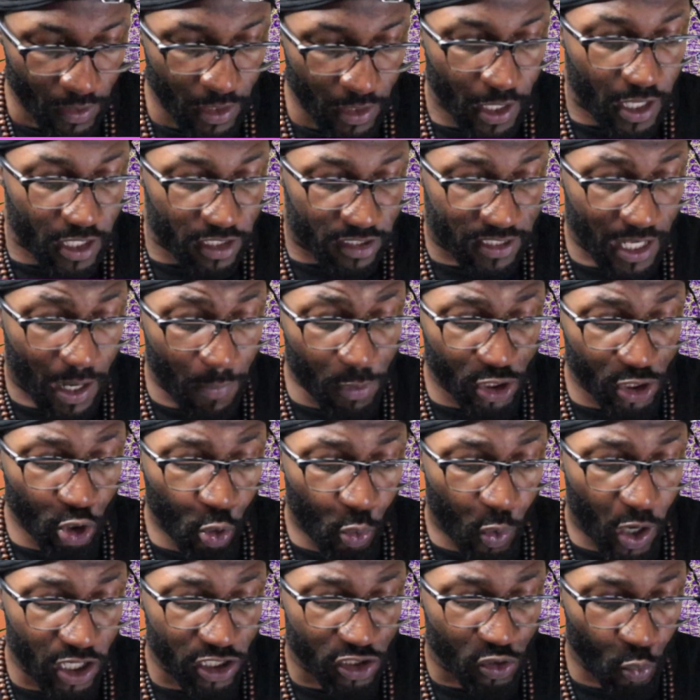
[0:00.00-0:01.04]
Someone
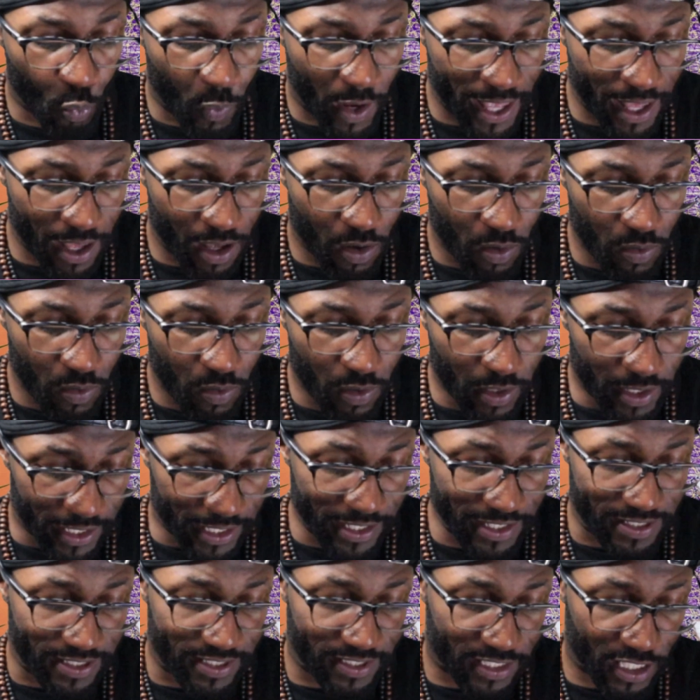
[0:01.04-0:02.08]
who works well and
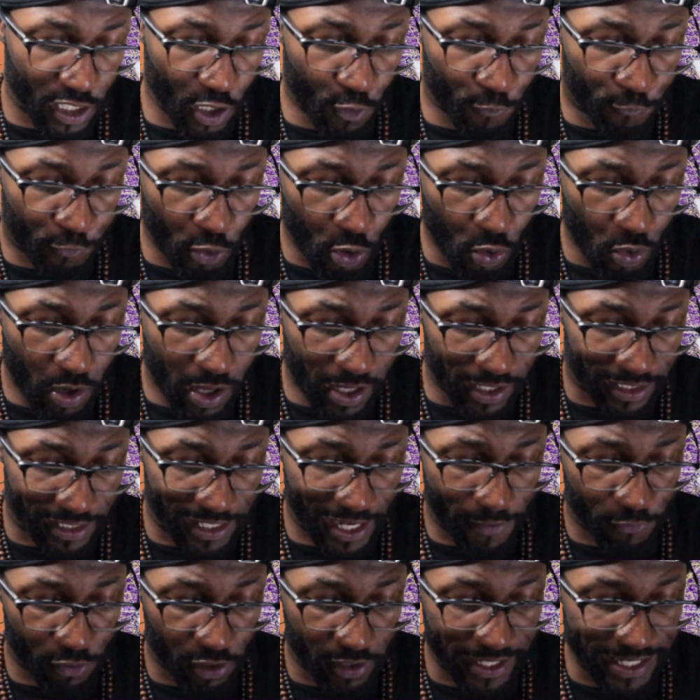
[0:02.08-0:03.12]
is skillful,
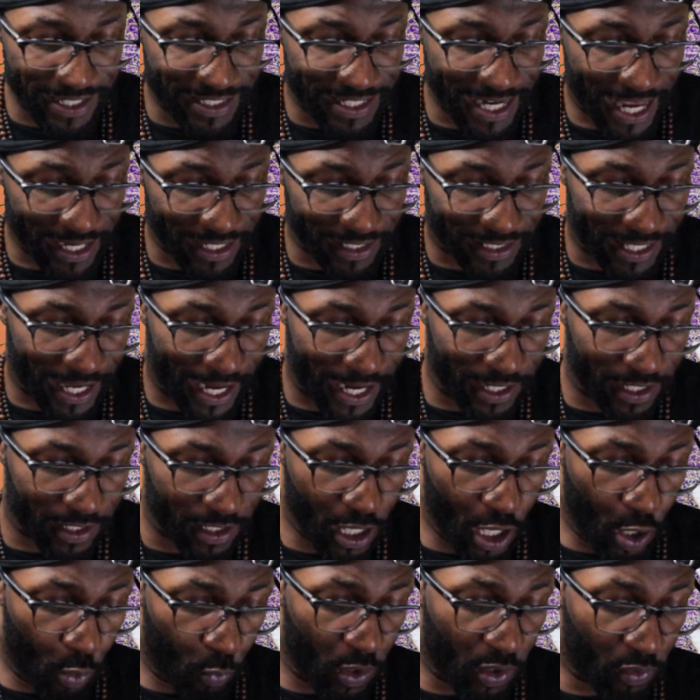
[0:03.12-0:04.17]
clever, and dedicated
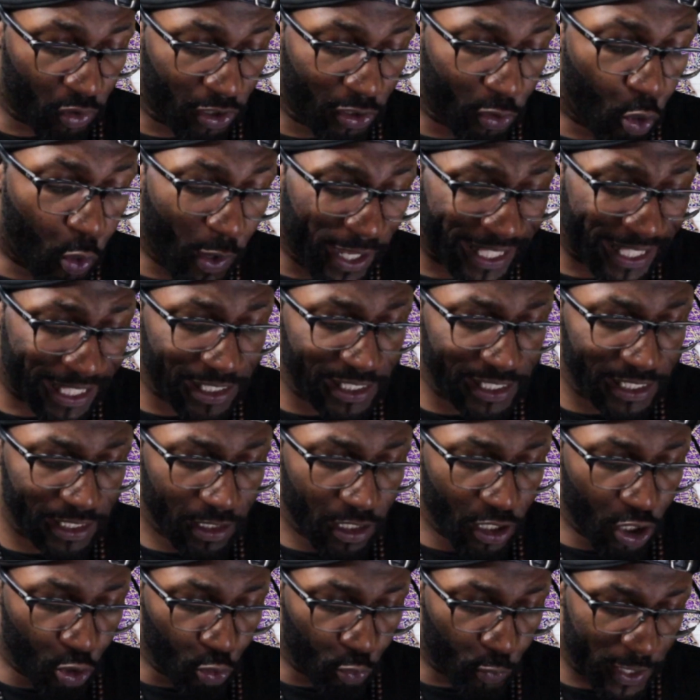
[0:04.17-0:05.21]
will quickly
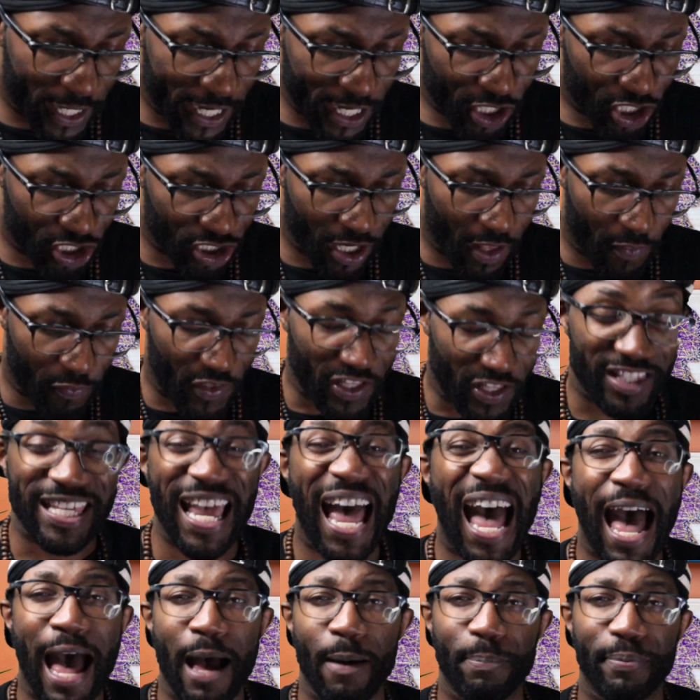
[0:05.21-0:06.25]
reach the
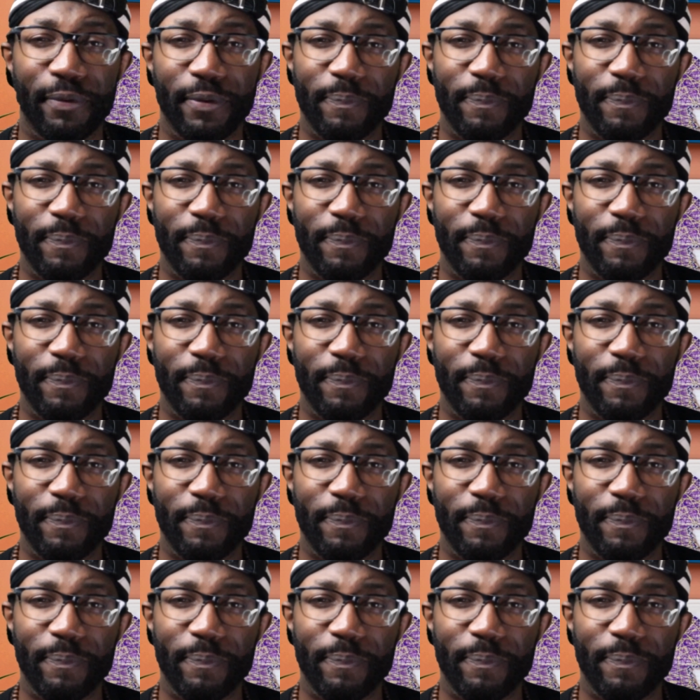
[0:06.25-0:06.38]
top.